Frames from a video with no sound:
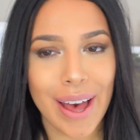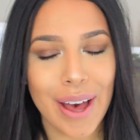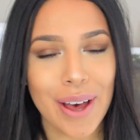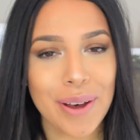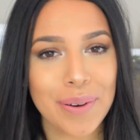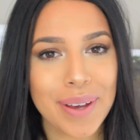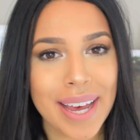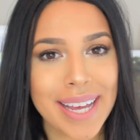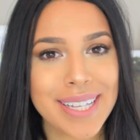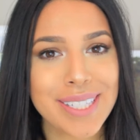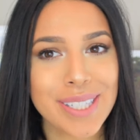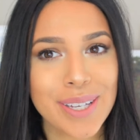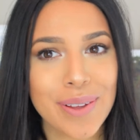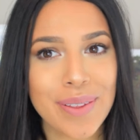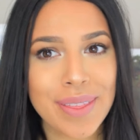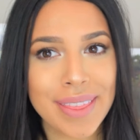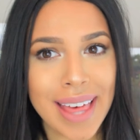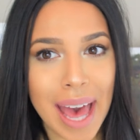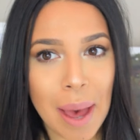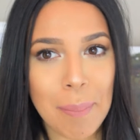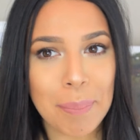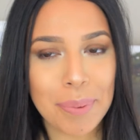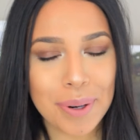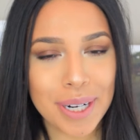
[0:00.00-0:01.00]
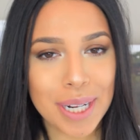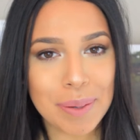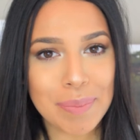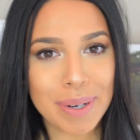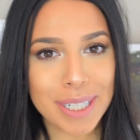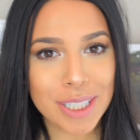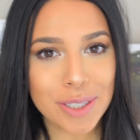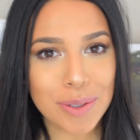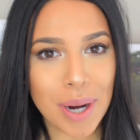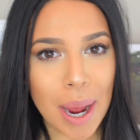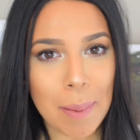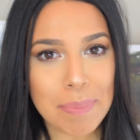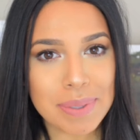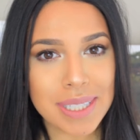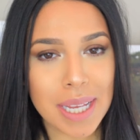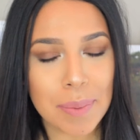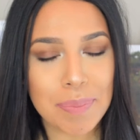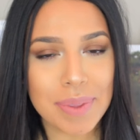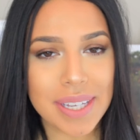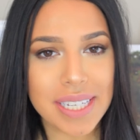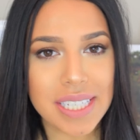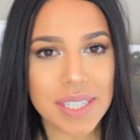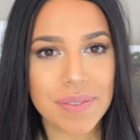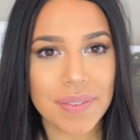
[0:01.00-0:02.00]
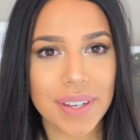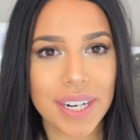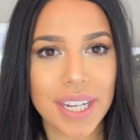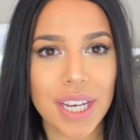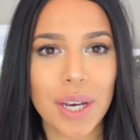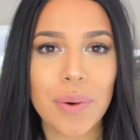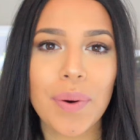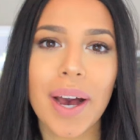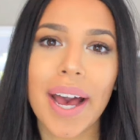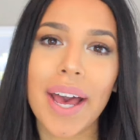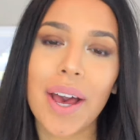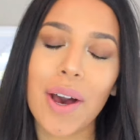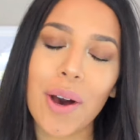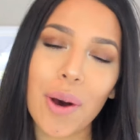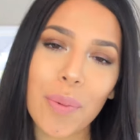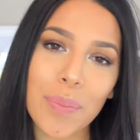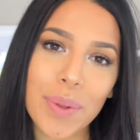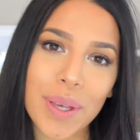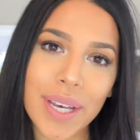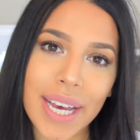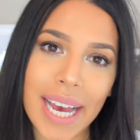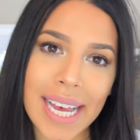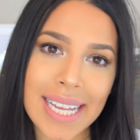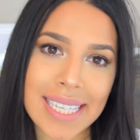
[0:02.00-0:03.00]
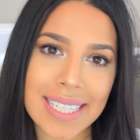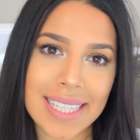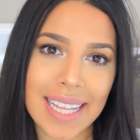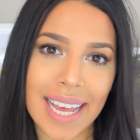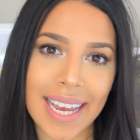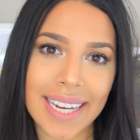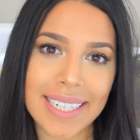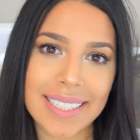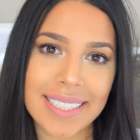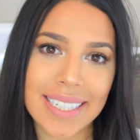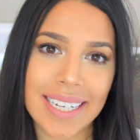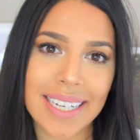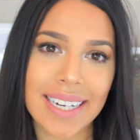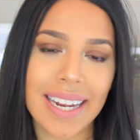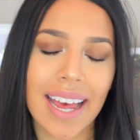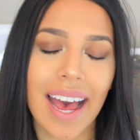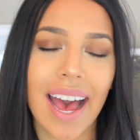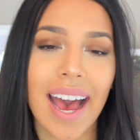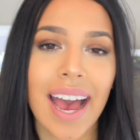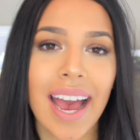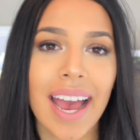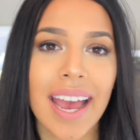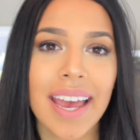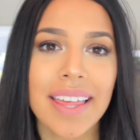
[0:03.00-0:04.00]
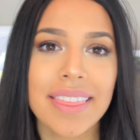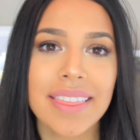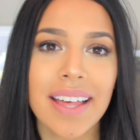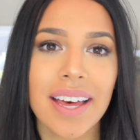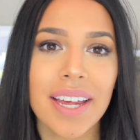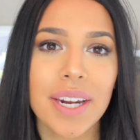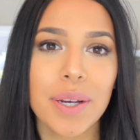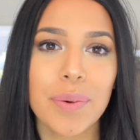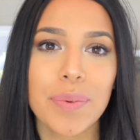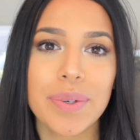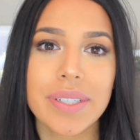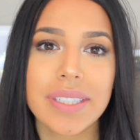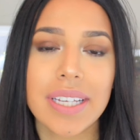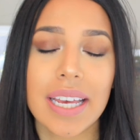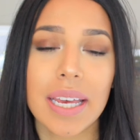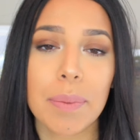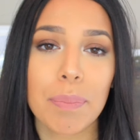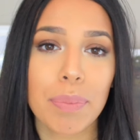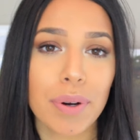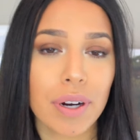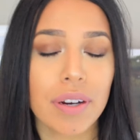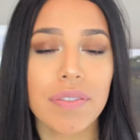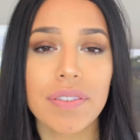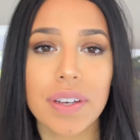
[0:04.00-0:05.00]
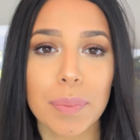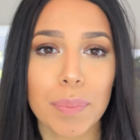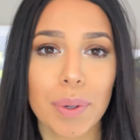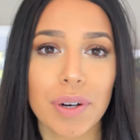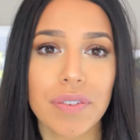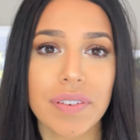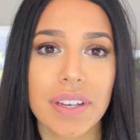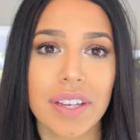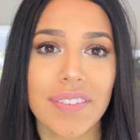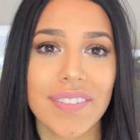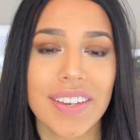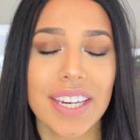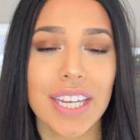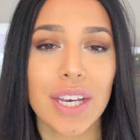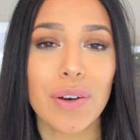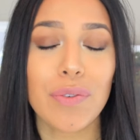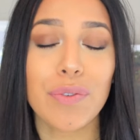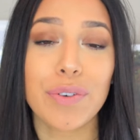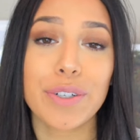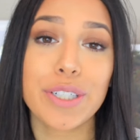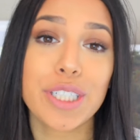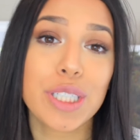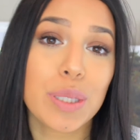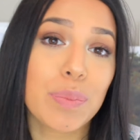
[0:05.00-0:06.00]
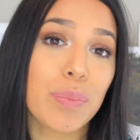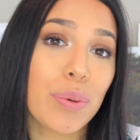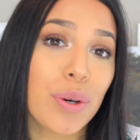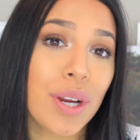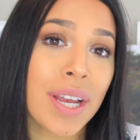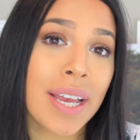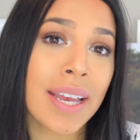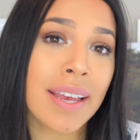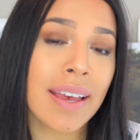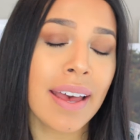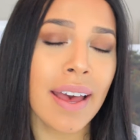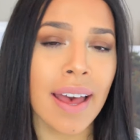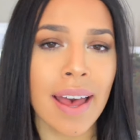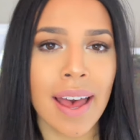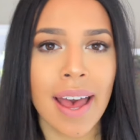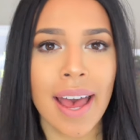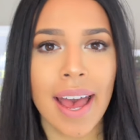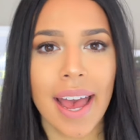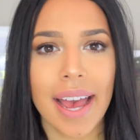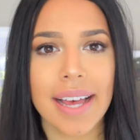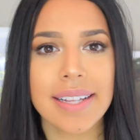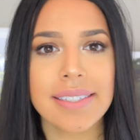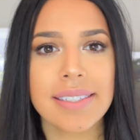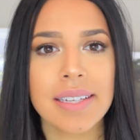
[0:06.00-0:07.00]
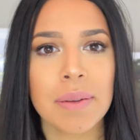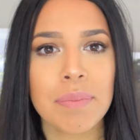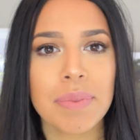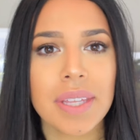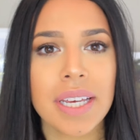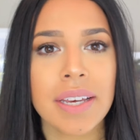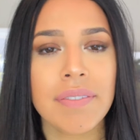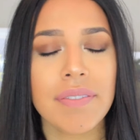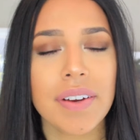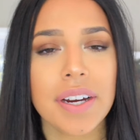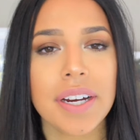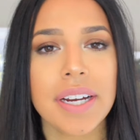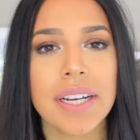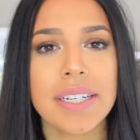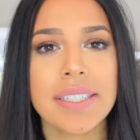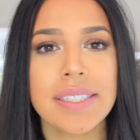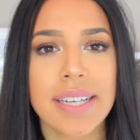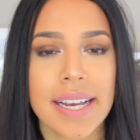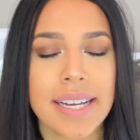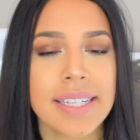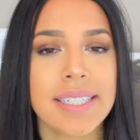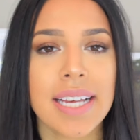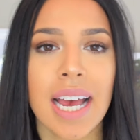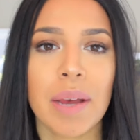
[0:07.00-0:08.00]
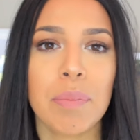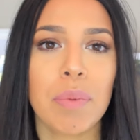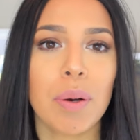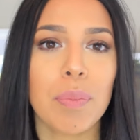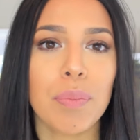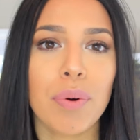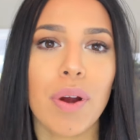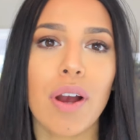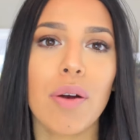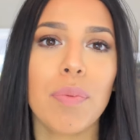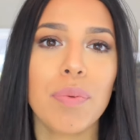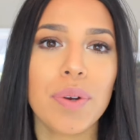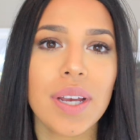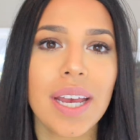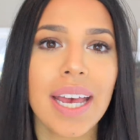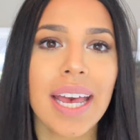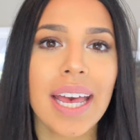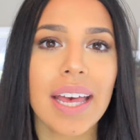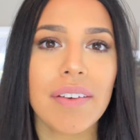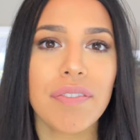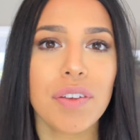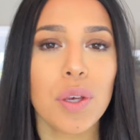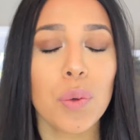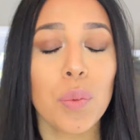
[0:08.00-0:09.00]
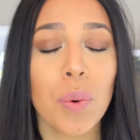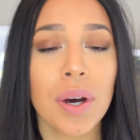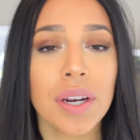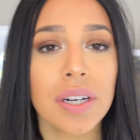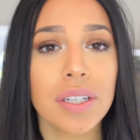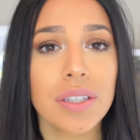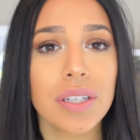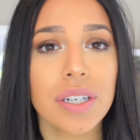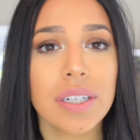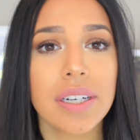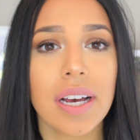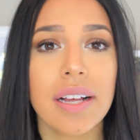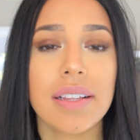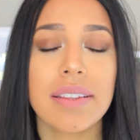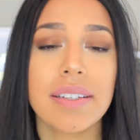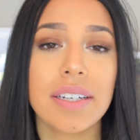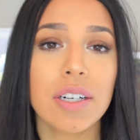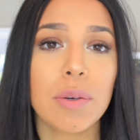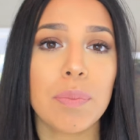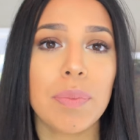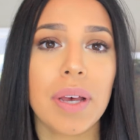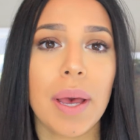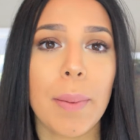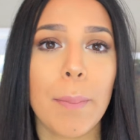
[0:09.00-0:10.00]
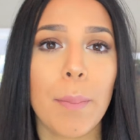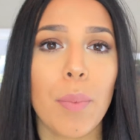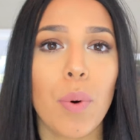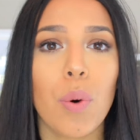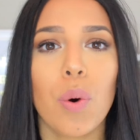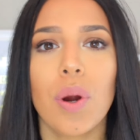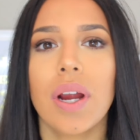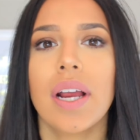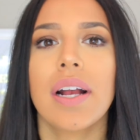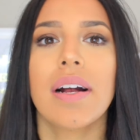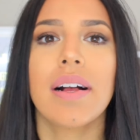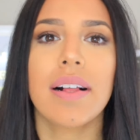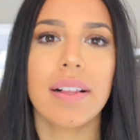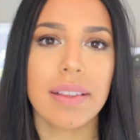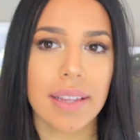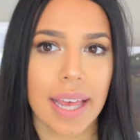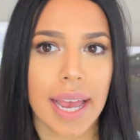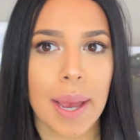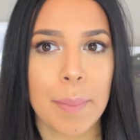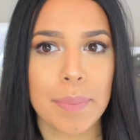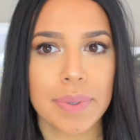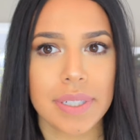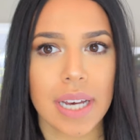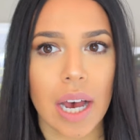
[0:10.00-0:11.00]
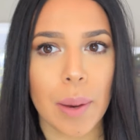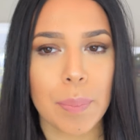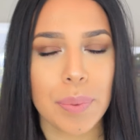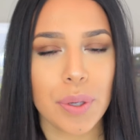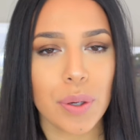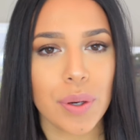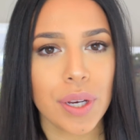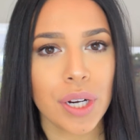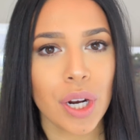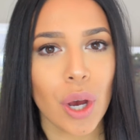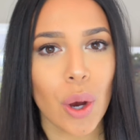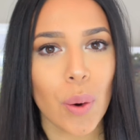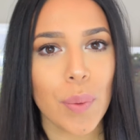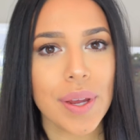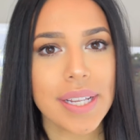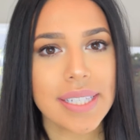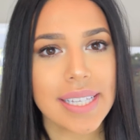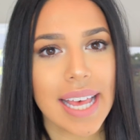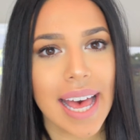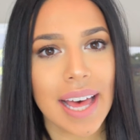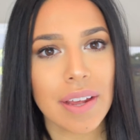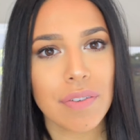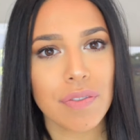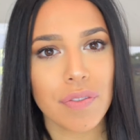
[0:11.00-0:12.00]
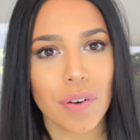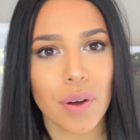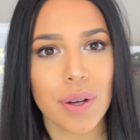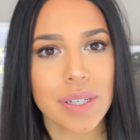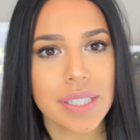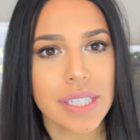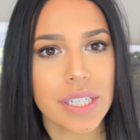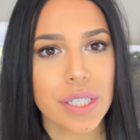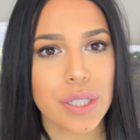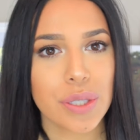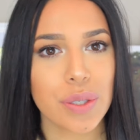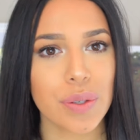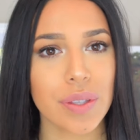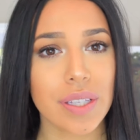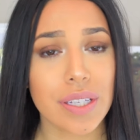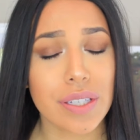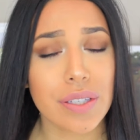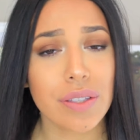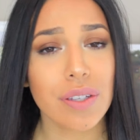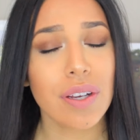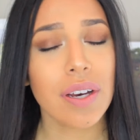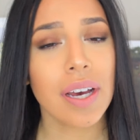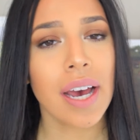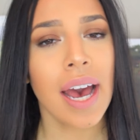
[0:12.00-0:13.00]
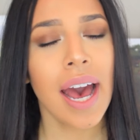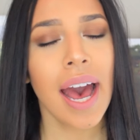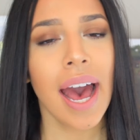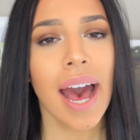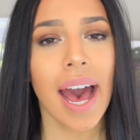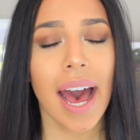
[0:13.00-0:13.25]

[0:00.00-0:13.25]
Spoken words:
Okay, so that pretty much wraps up this video. I hope you guys liked it. I thought it was a perfect video for spring and something very daytime appropriate if you want to look a little bit more glammed up. You can always add falsies to this look.